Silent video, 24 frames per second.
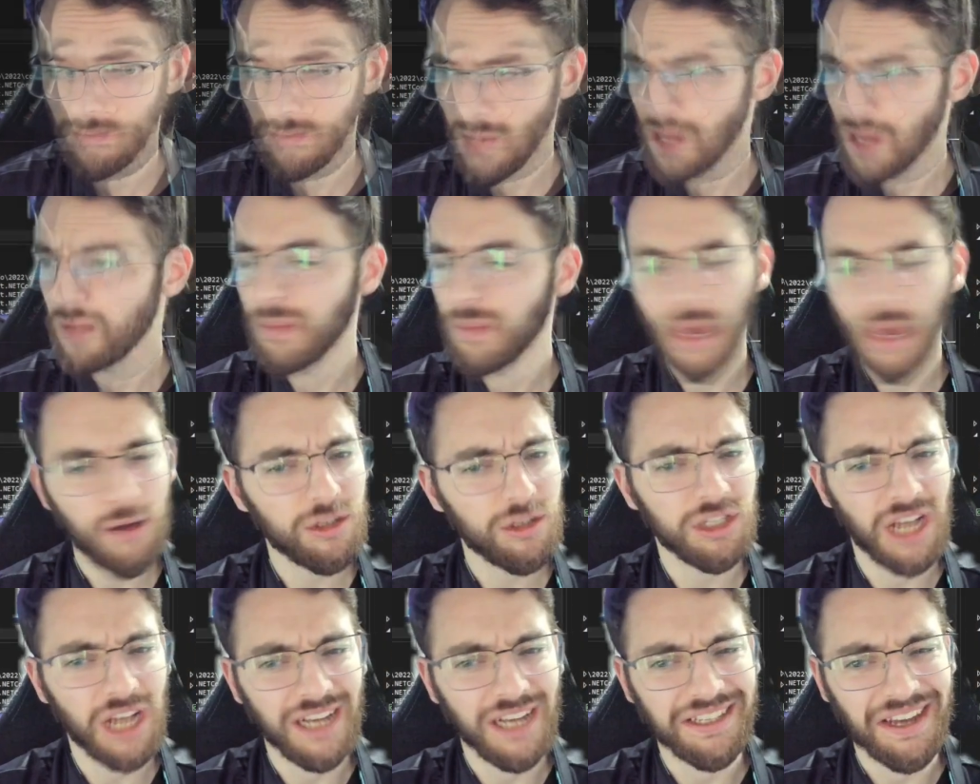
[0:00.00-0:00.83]
That was a
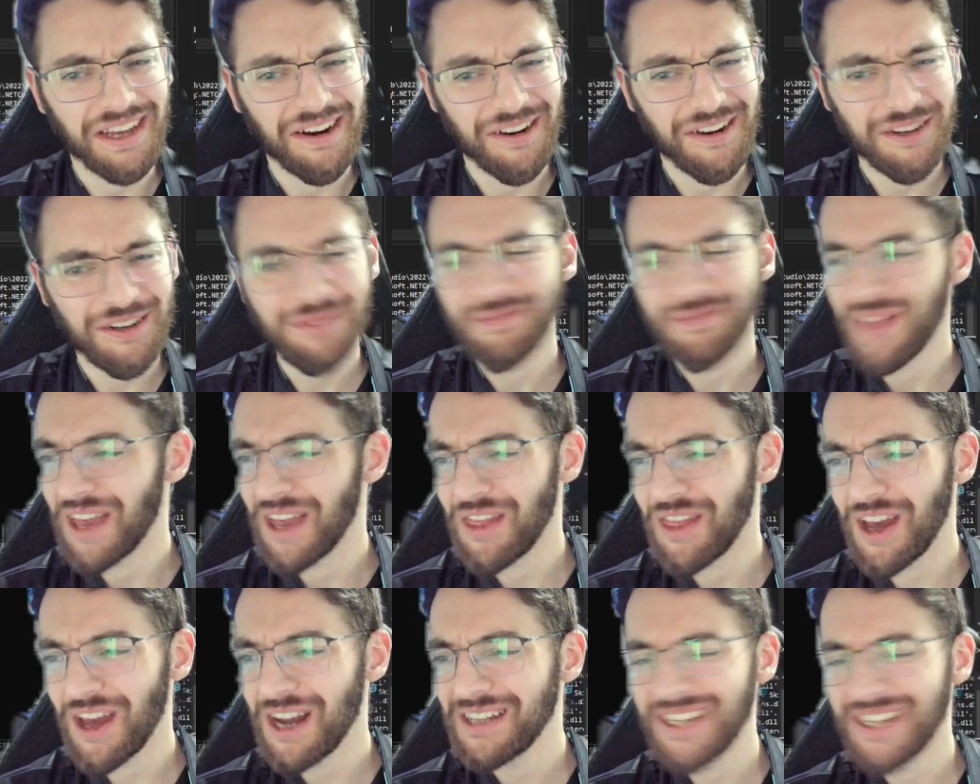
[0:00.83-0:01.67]
nice error. I
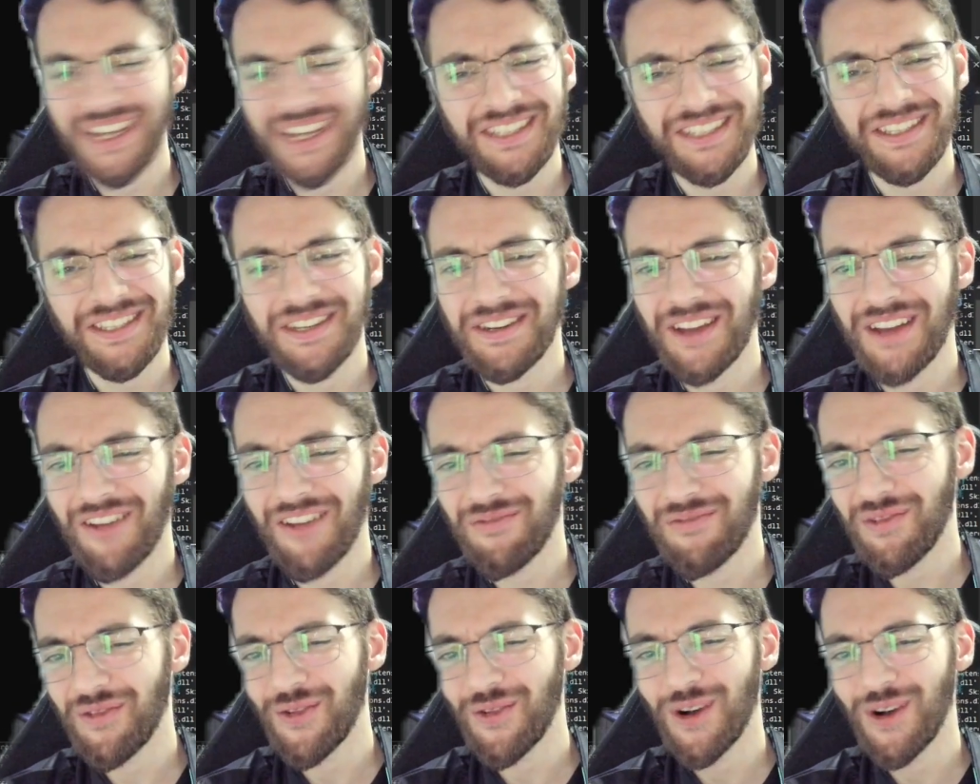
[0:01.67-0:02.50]
thought I tested enough
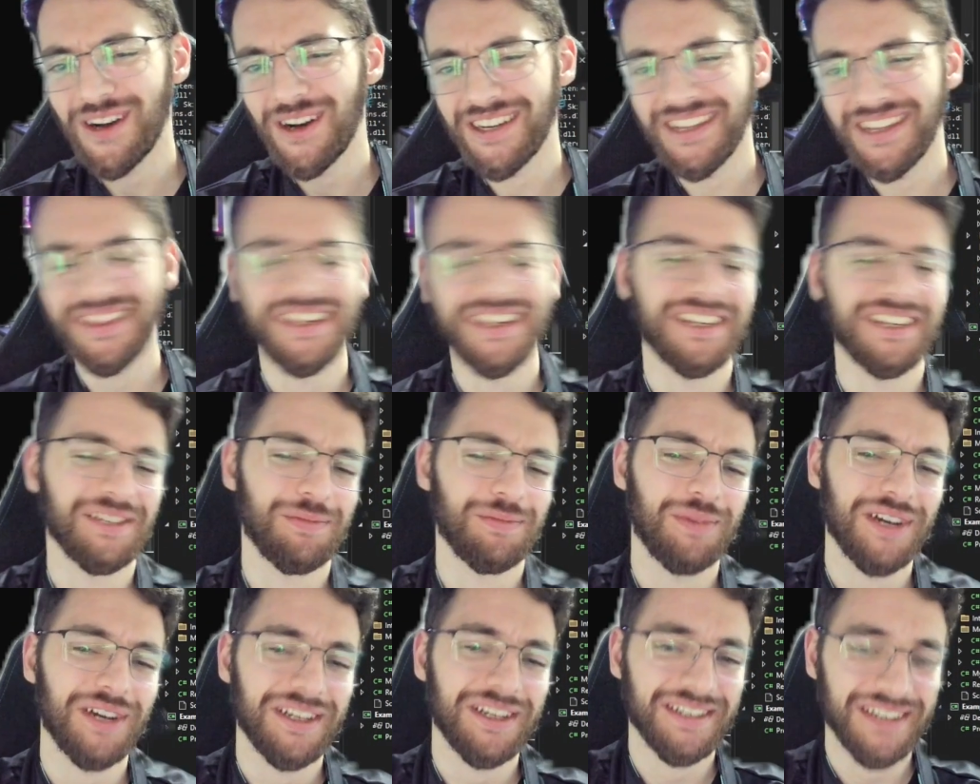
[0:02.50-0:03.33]
before I did this,
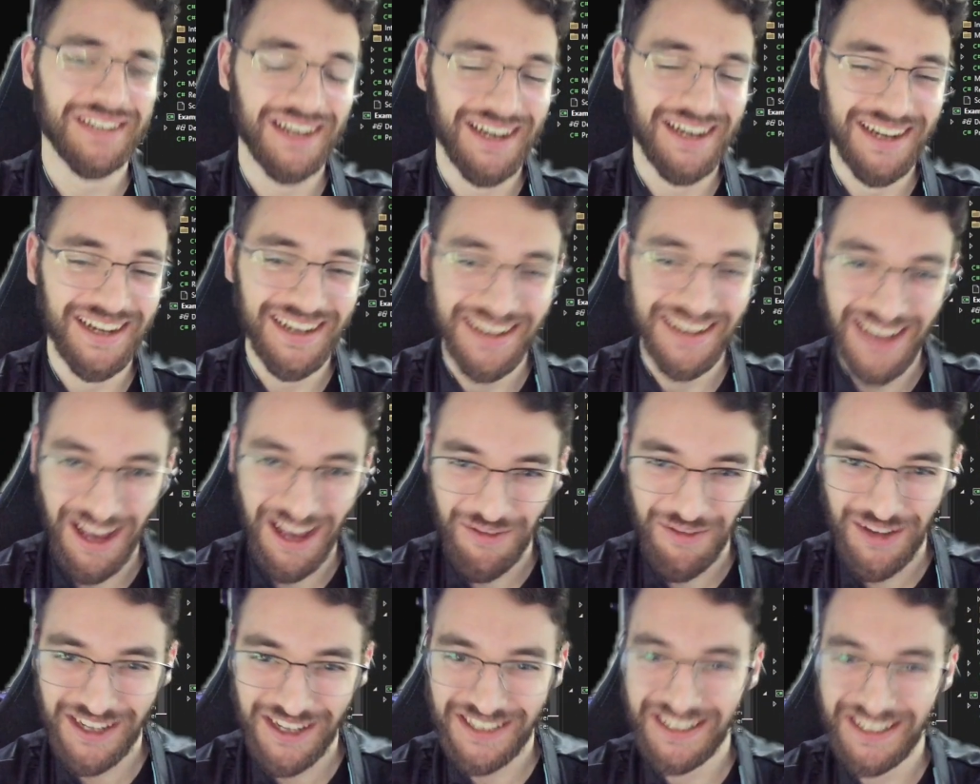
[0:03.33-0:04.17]
but I
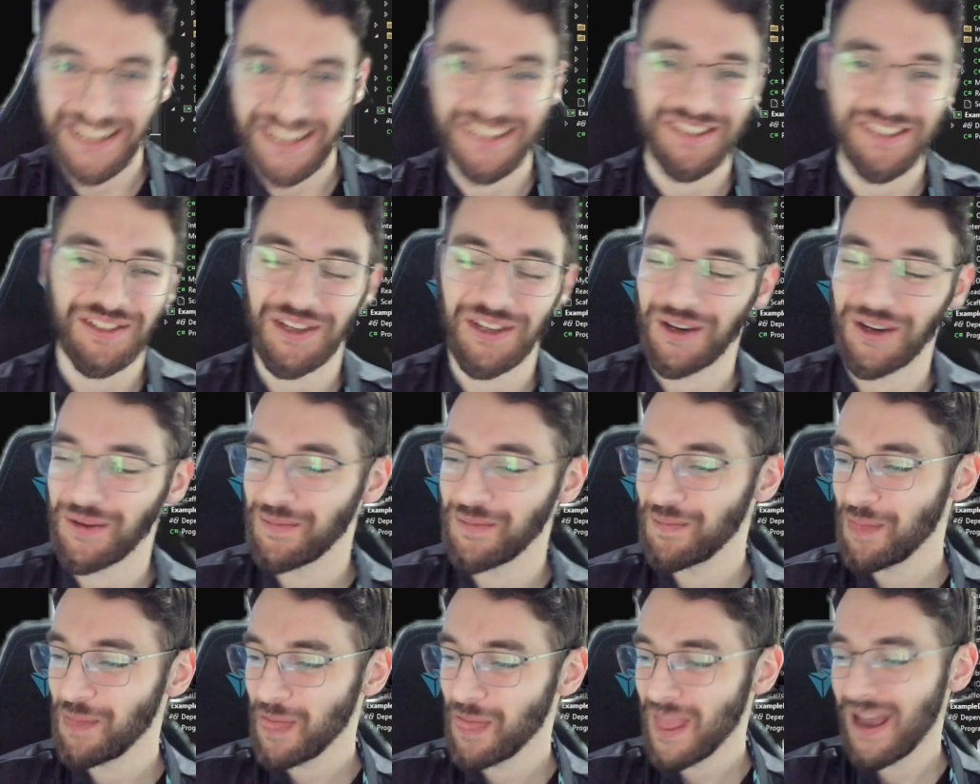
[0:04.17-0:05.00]
fixed it. So
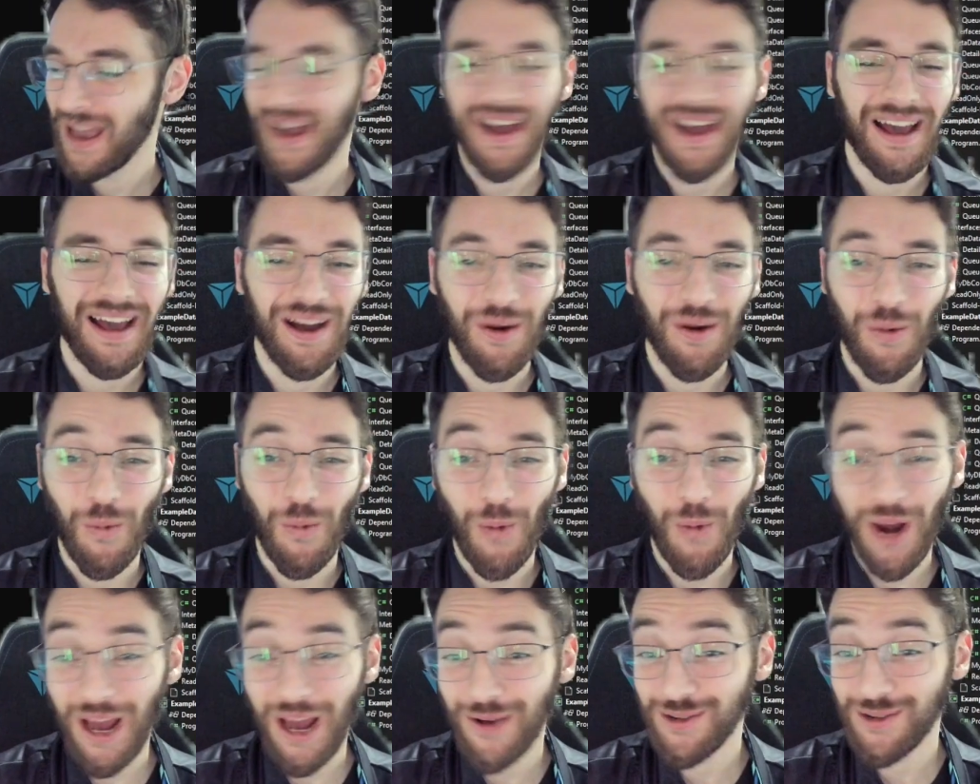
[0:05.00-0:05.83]

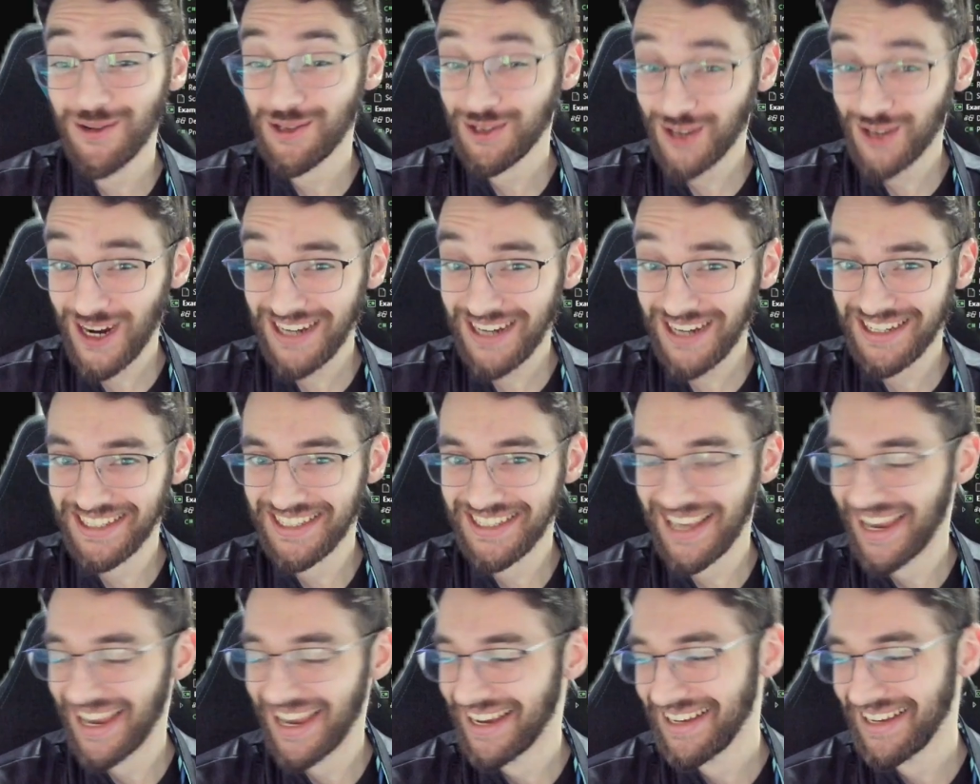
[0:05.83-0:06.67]
what I was trying to
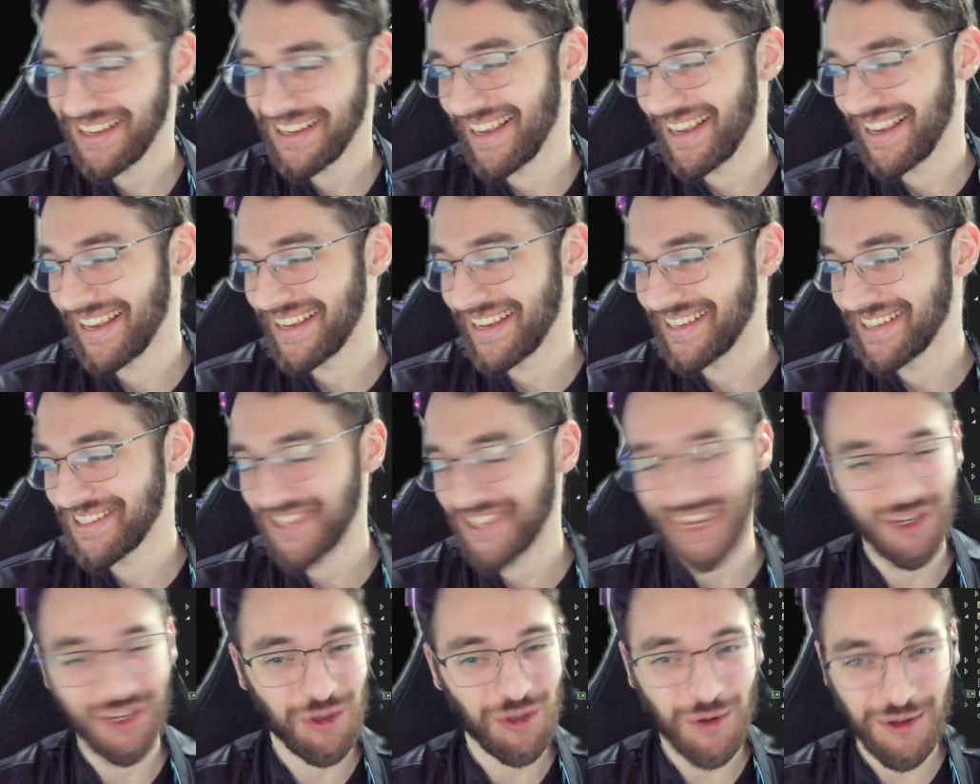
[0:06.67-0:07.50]
say is
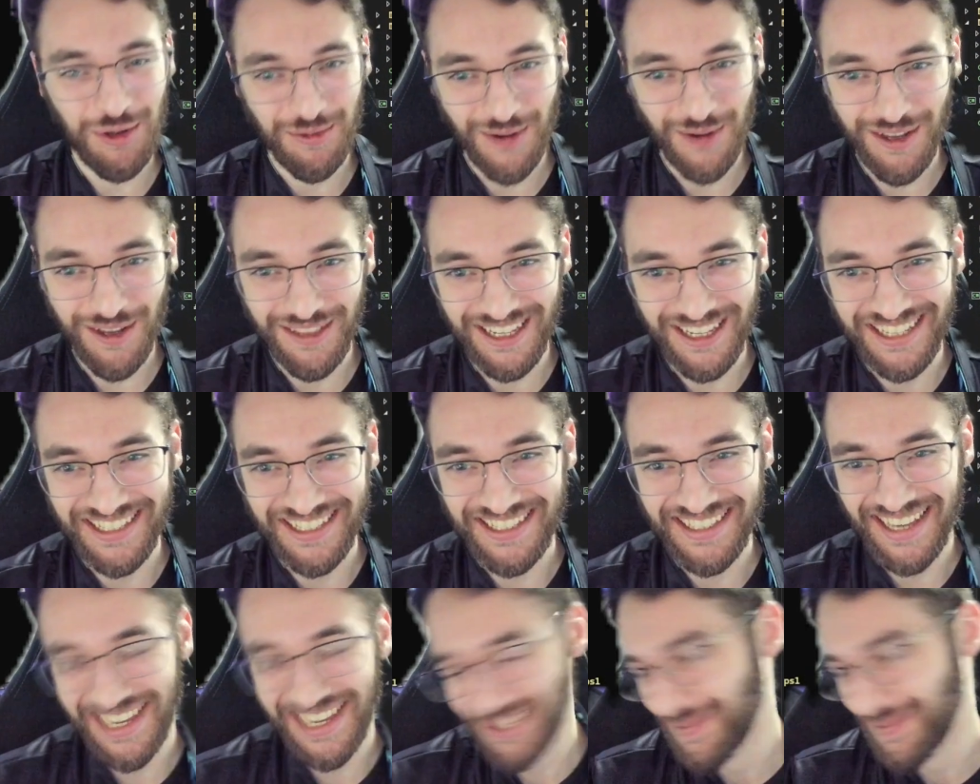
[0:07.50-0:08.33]
that you can run this
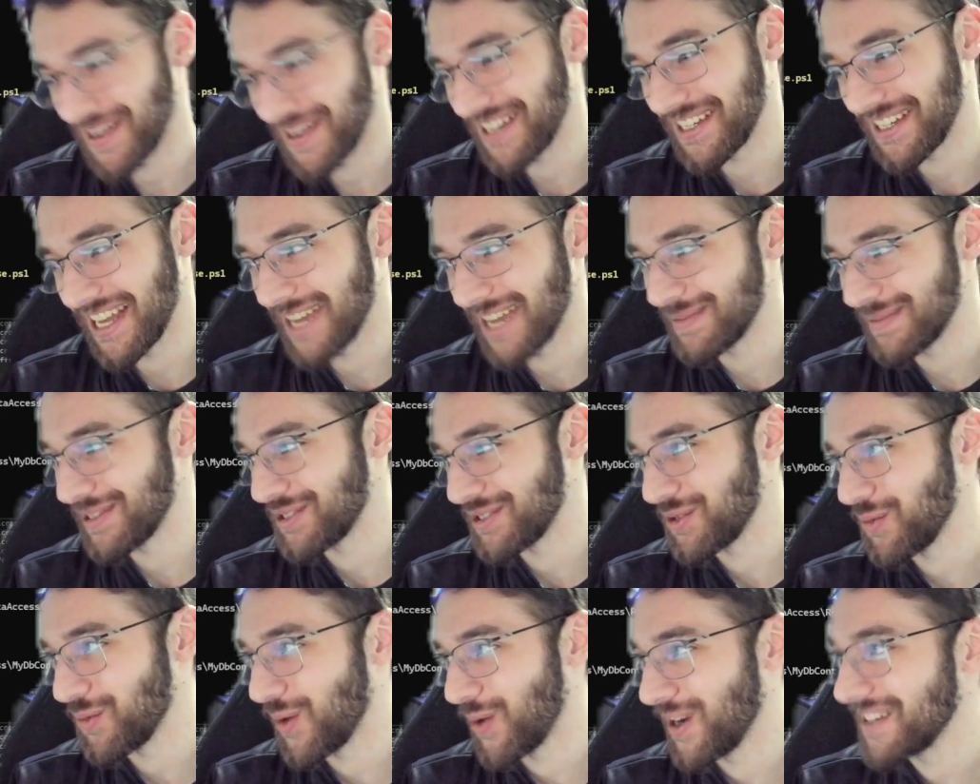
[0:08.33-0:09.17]
as many times as
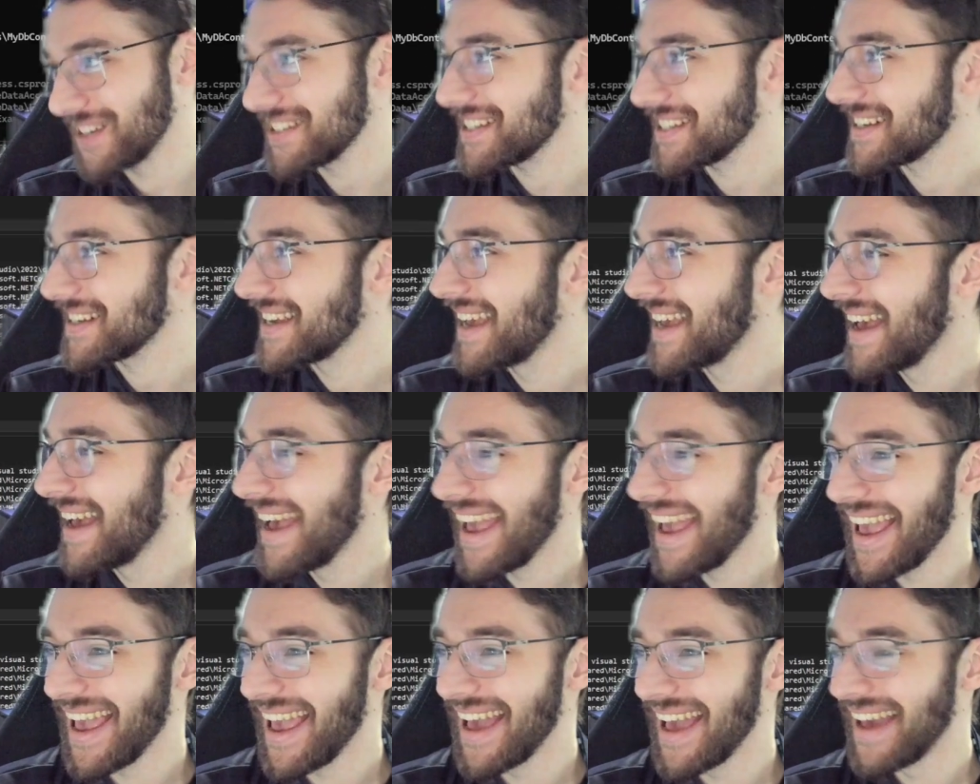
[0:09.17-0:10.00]
you want,
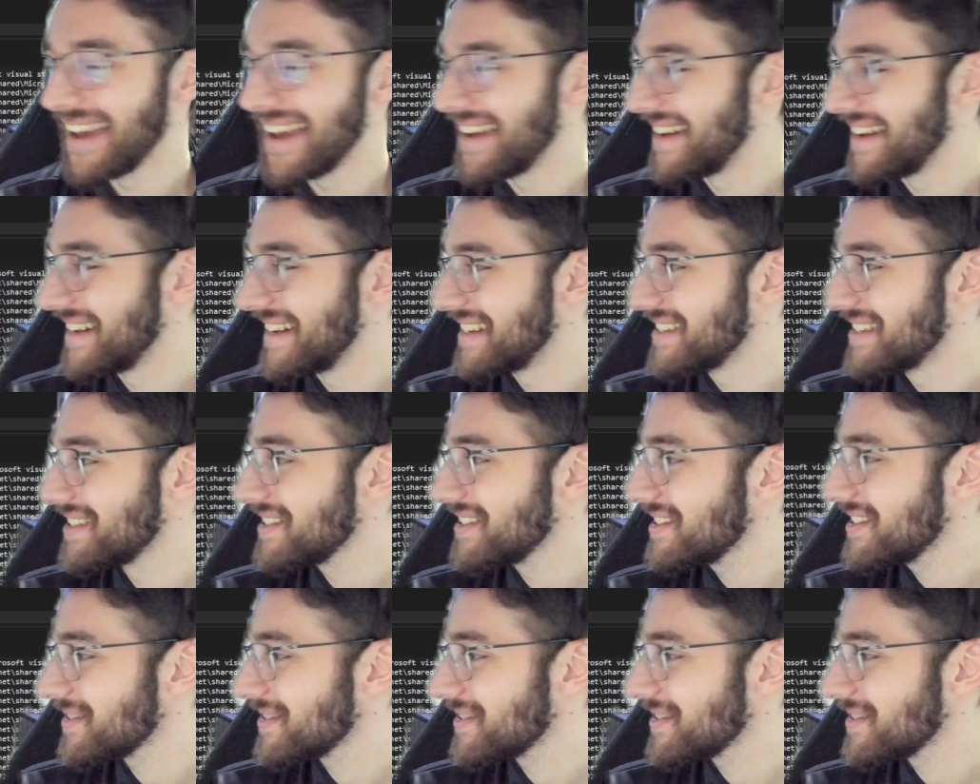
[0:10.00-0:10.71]
and